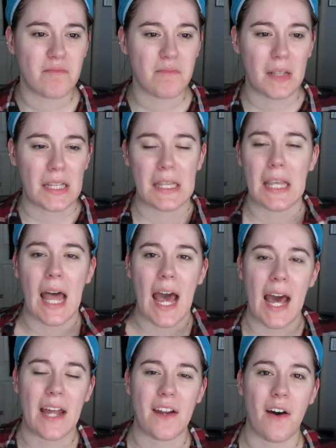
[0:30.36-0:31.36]

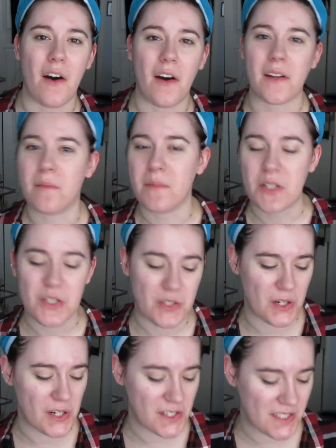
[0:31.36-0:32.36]
plaid autumn
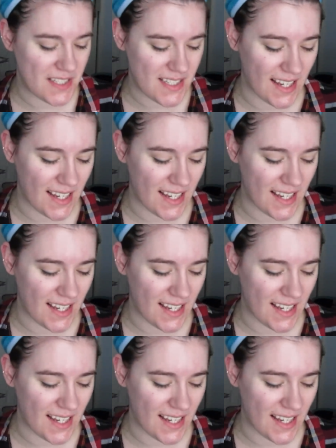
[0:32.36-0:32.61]
shirts,